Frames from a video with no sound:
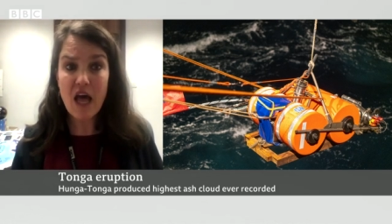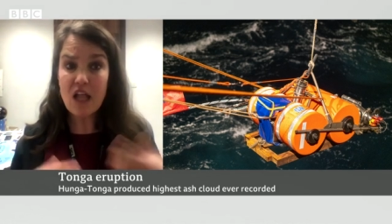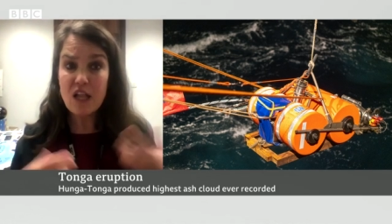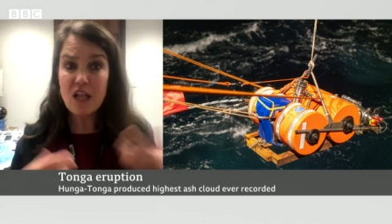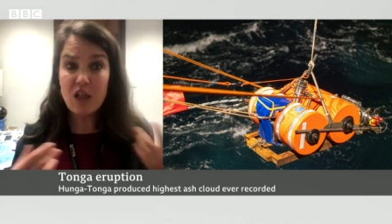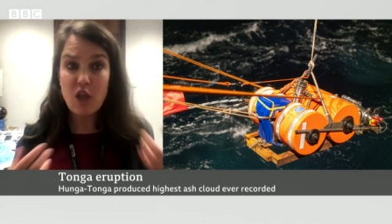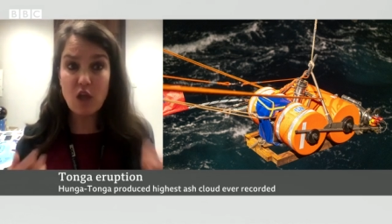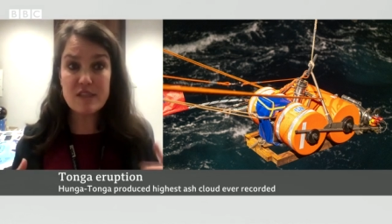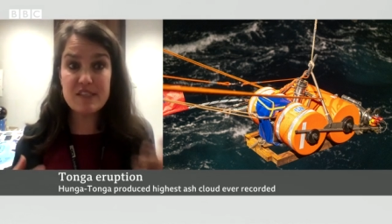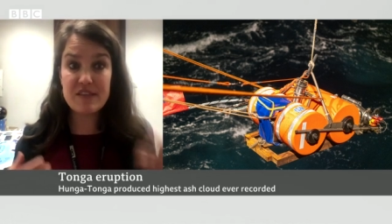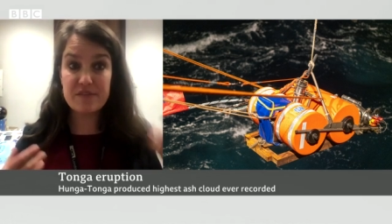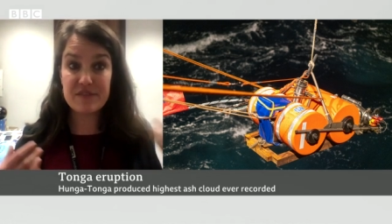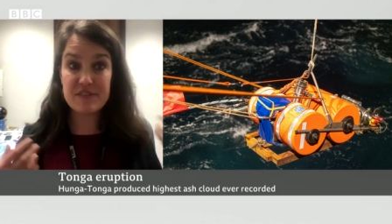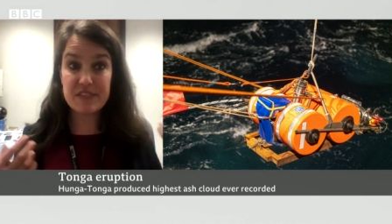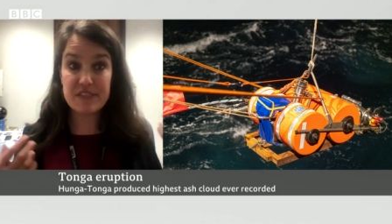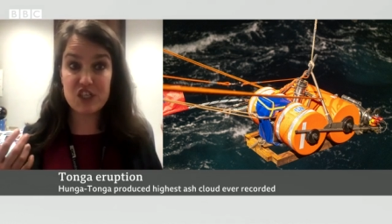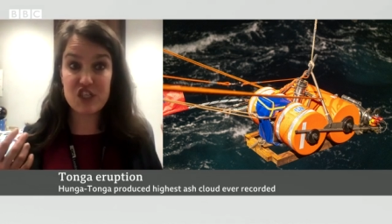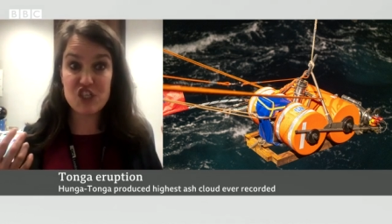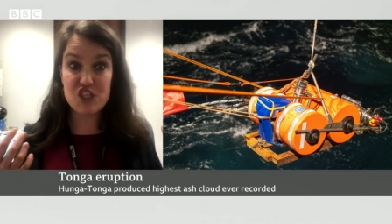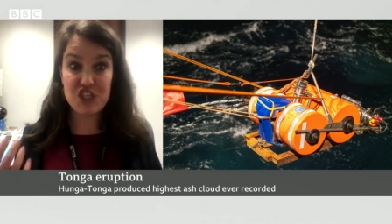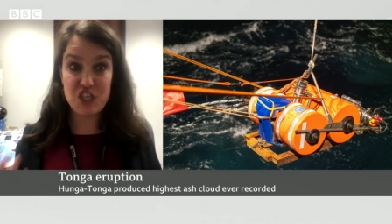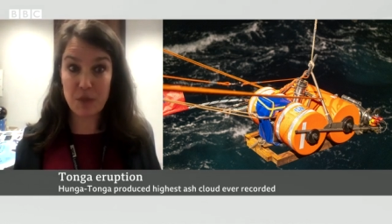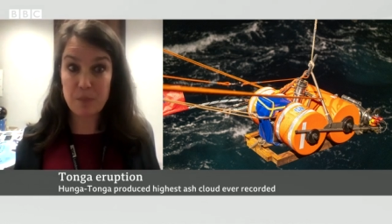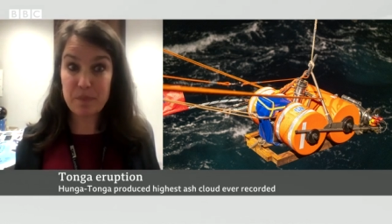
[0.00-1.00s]
Lots of
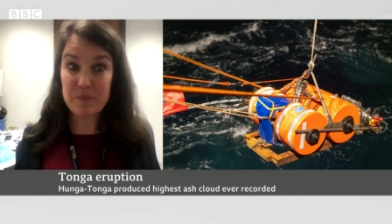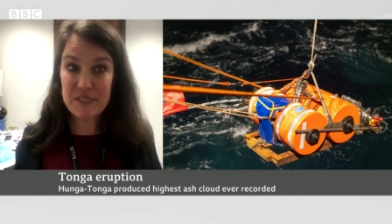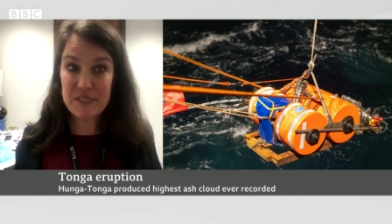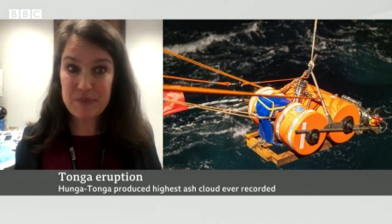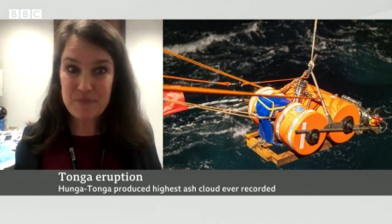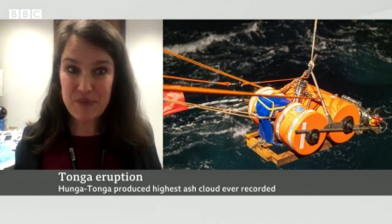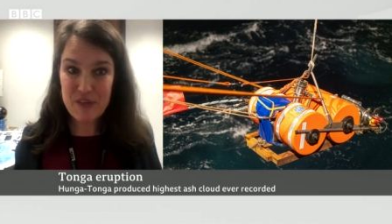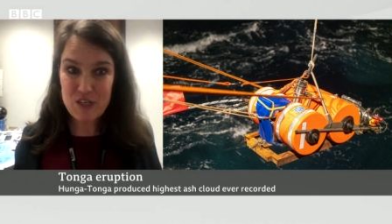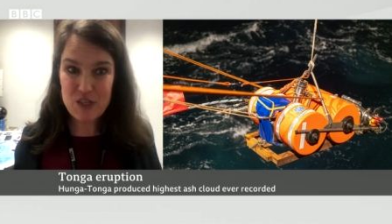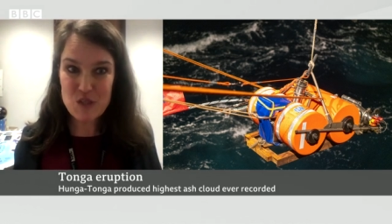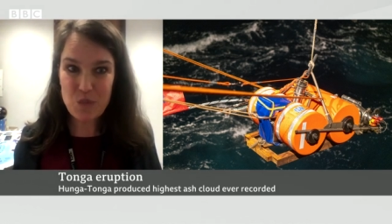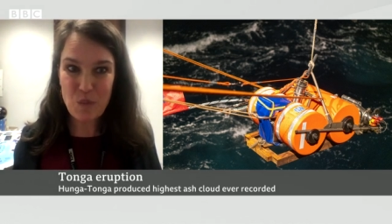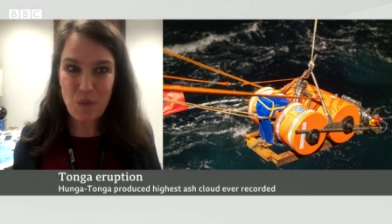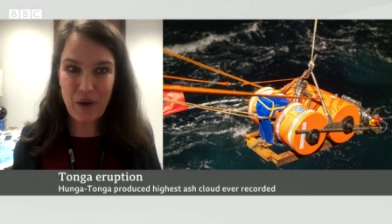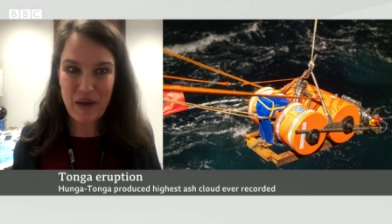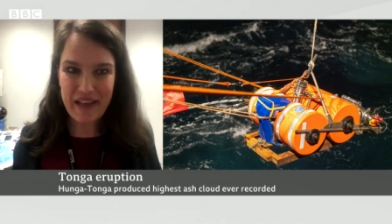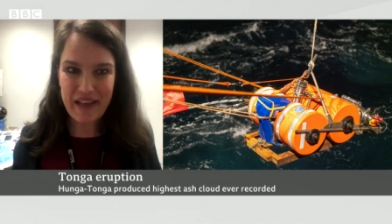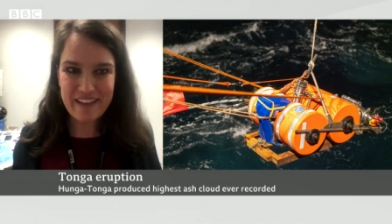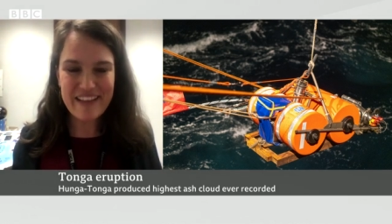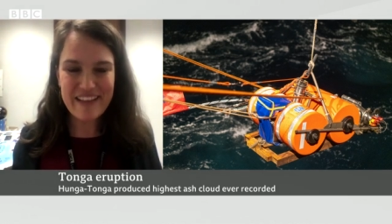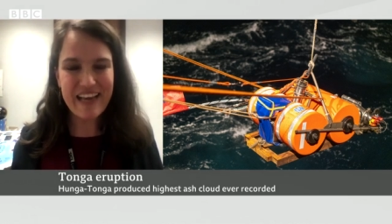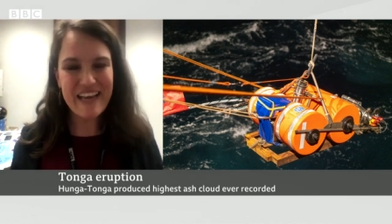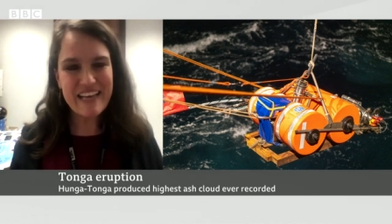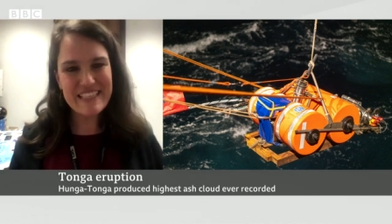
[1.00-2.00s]
ships as
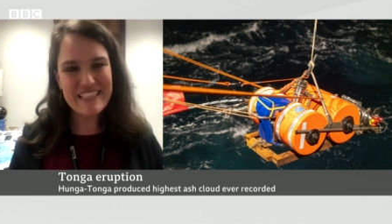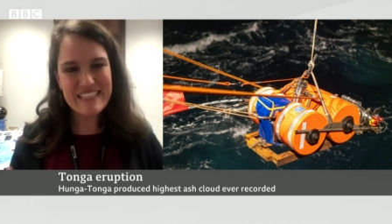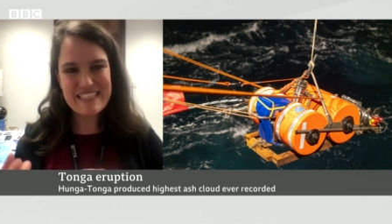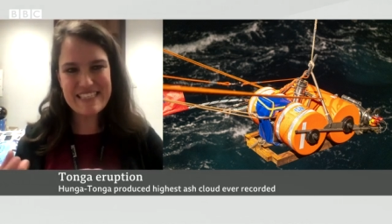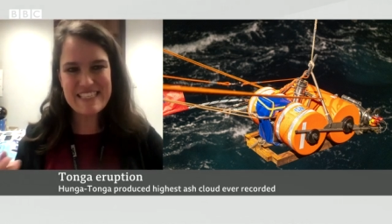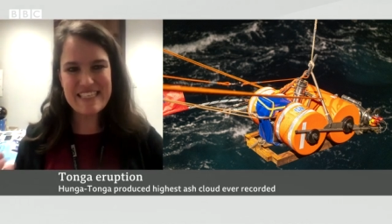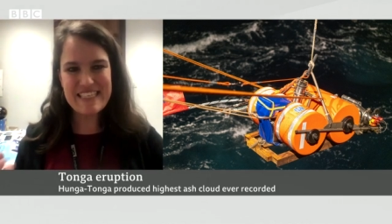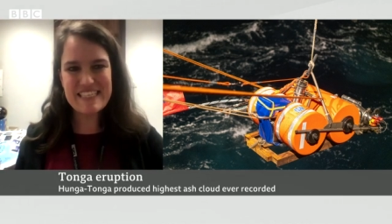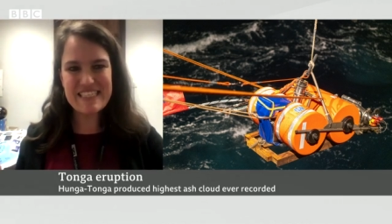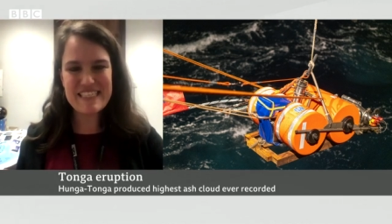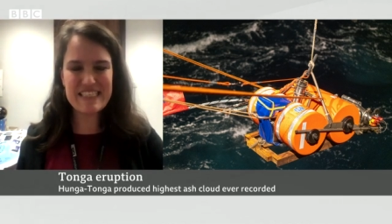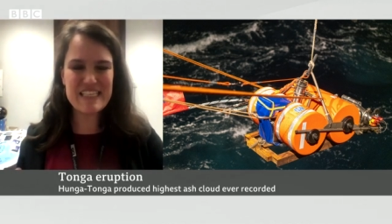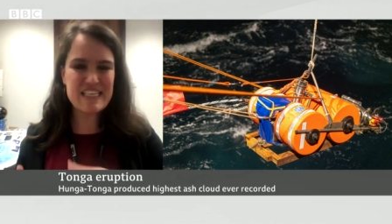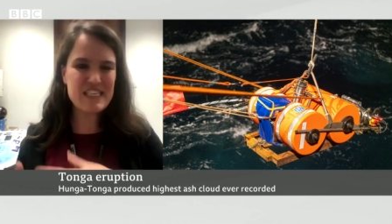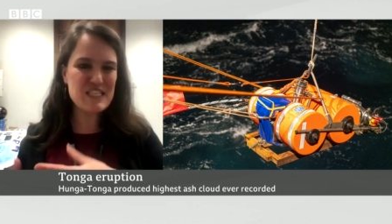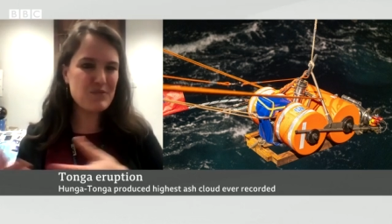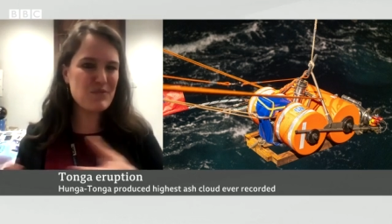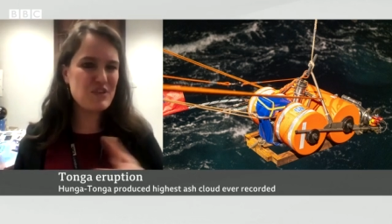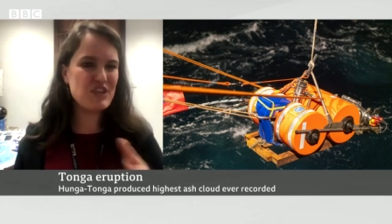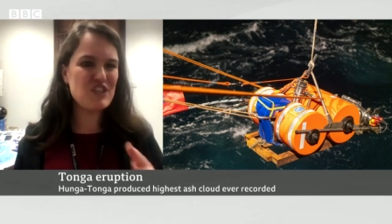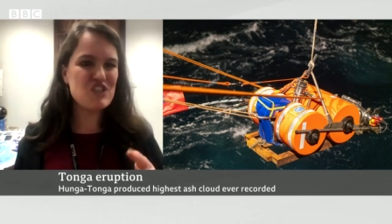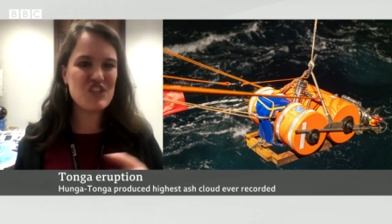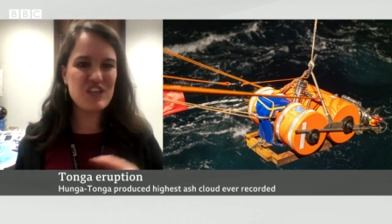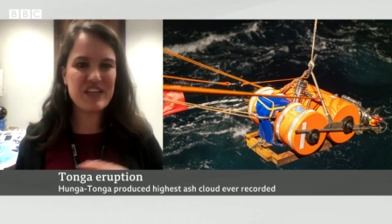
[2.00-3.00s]
well. This is this
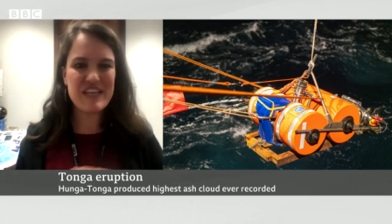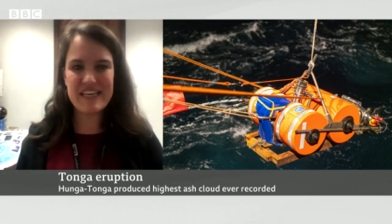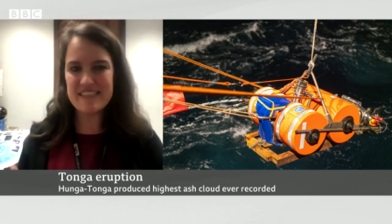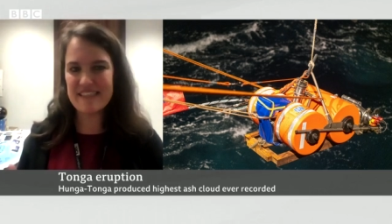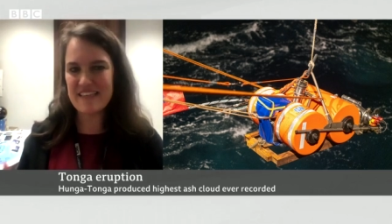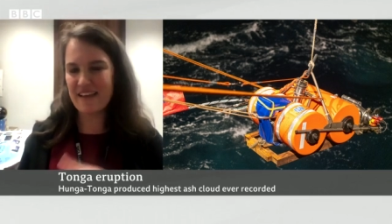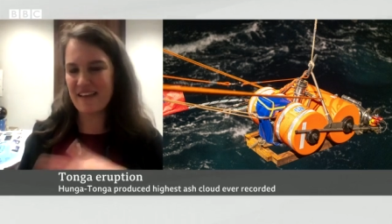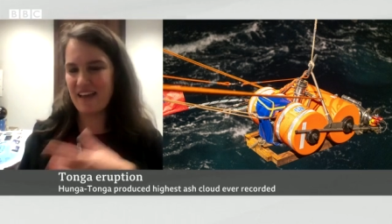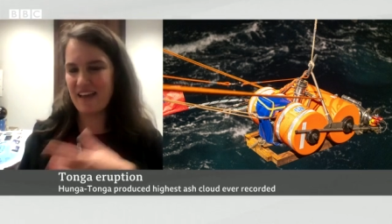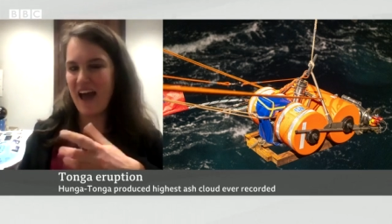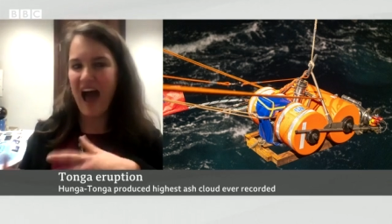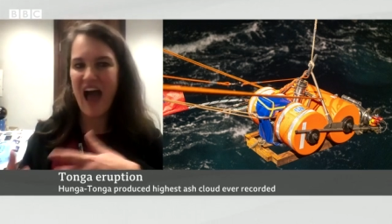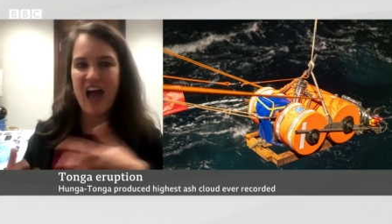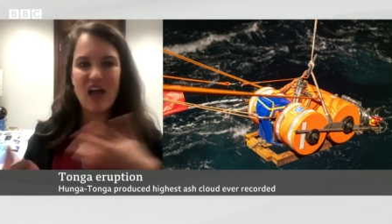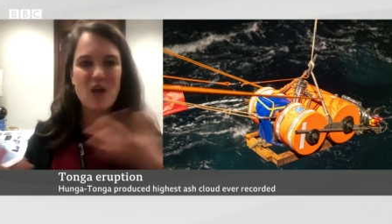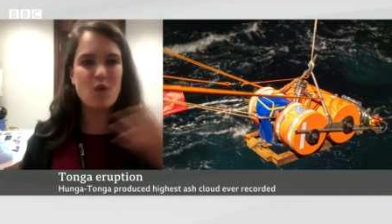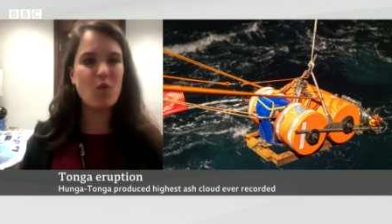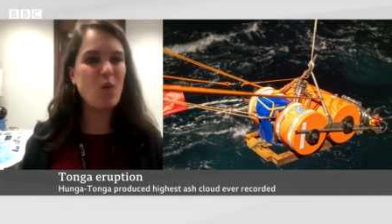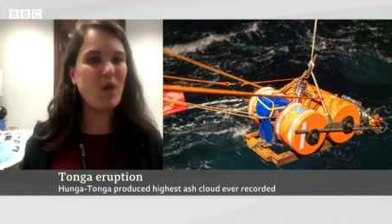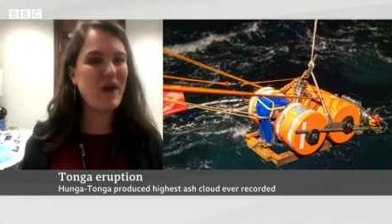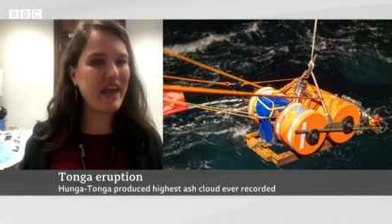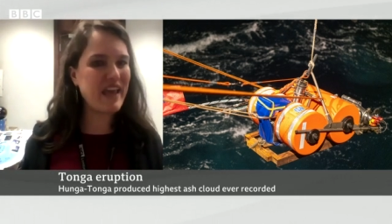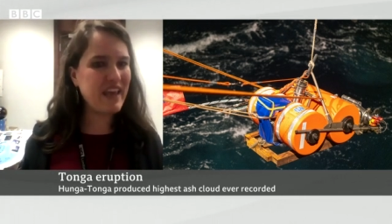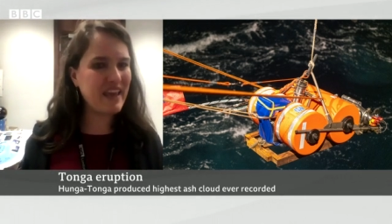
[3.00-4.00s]
region is a
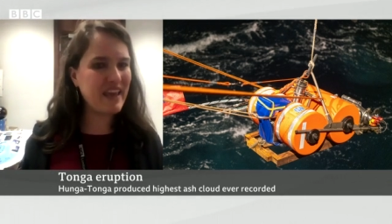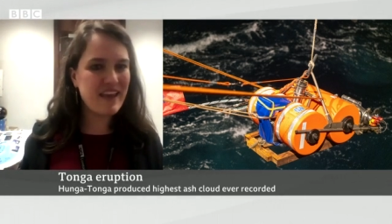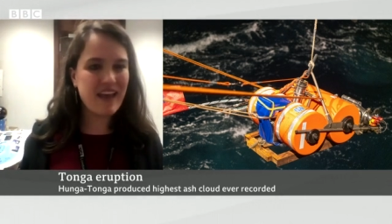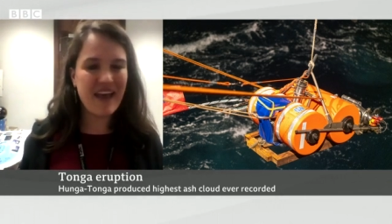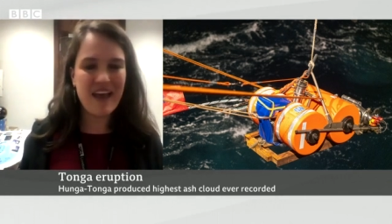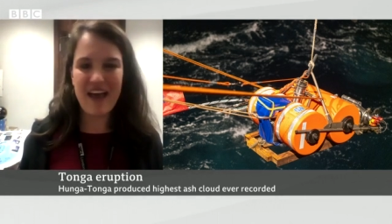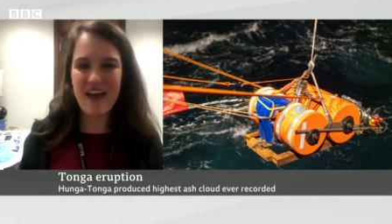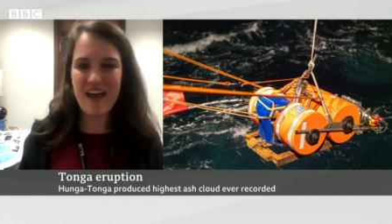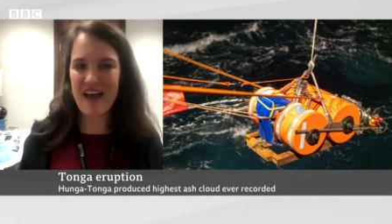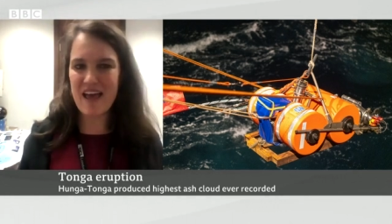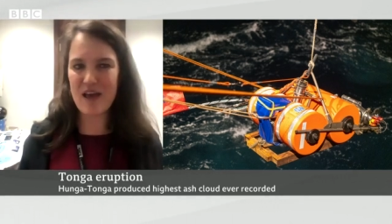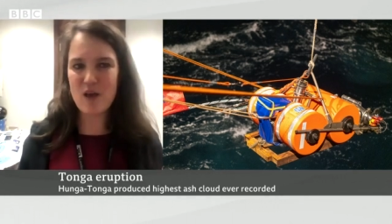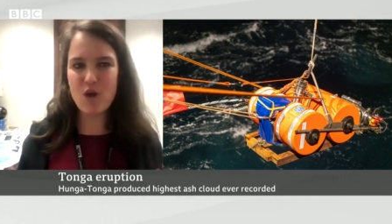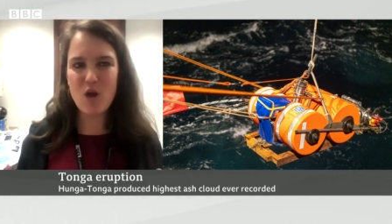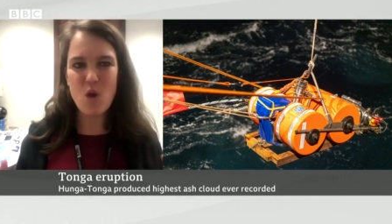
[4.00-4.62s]
highway uh,